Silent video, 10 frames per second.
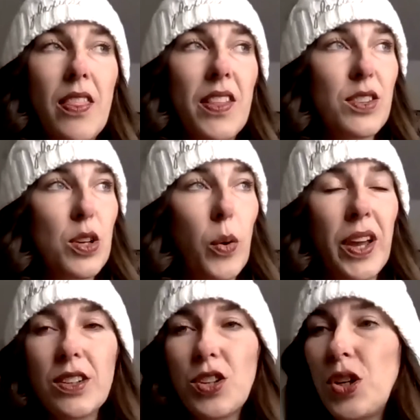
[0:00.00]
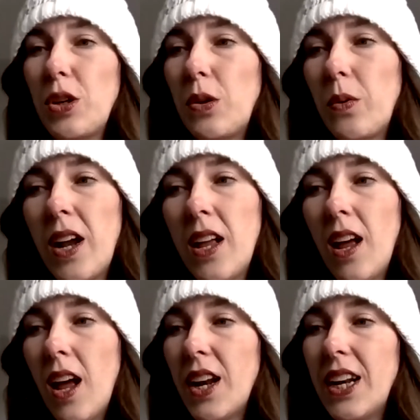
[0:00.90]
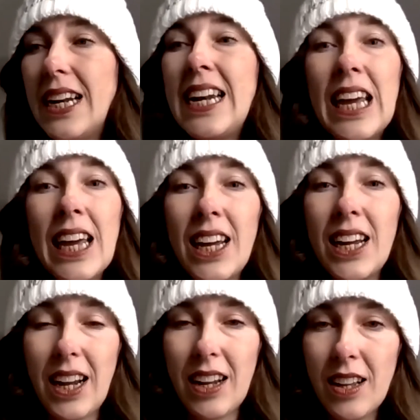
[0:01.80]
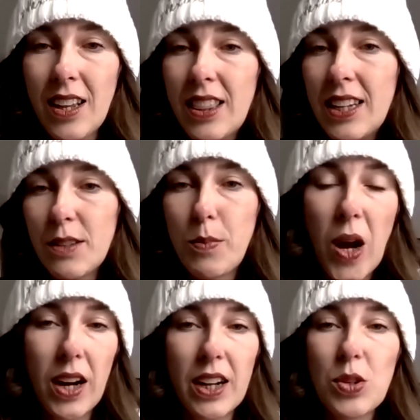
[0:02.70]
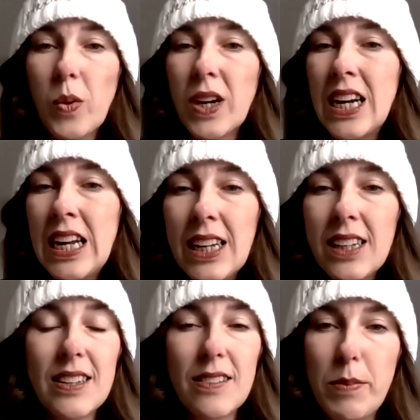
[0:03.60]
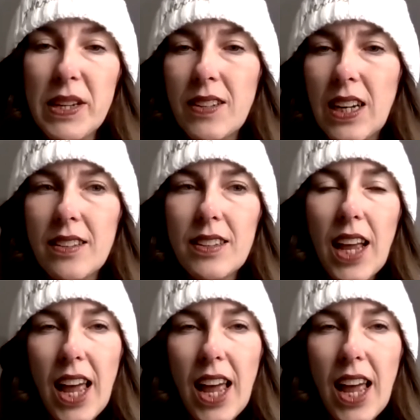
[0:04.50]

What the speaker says: that's going to need these products or need this business.